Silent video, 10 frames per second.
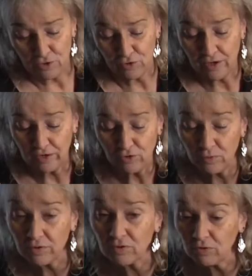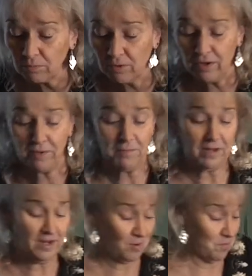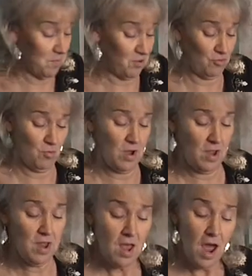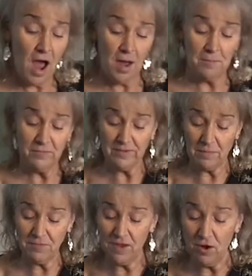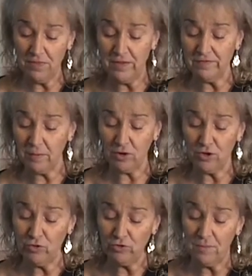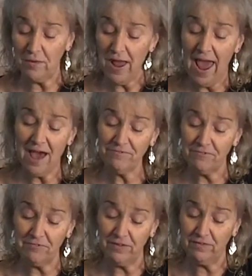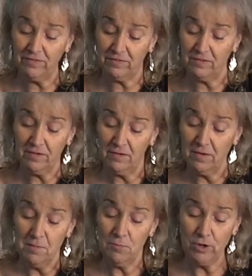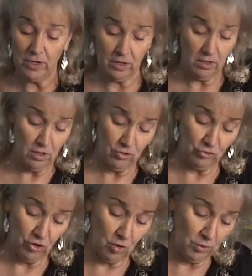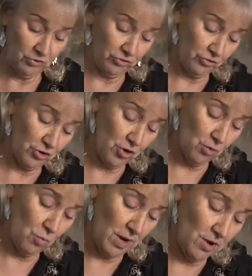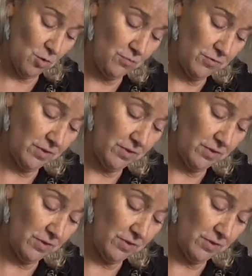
Try and do it so I'm not in my cameraman's way. Um, same thing on this. I'm going to use about half of this pudding. So it's just going to go right over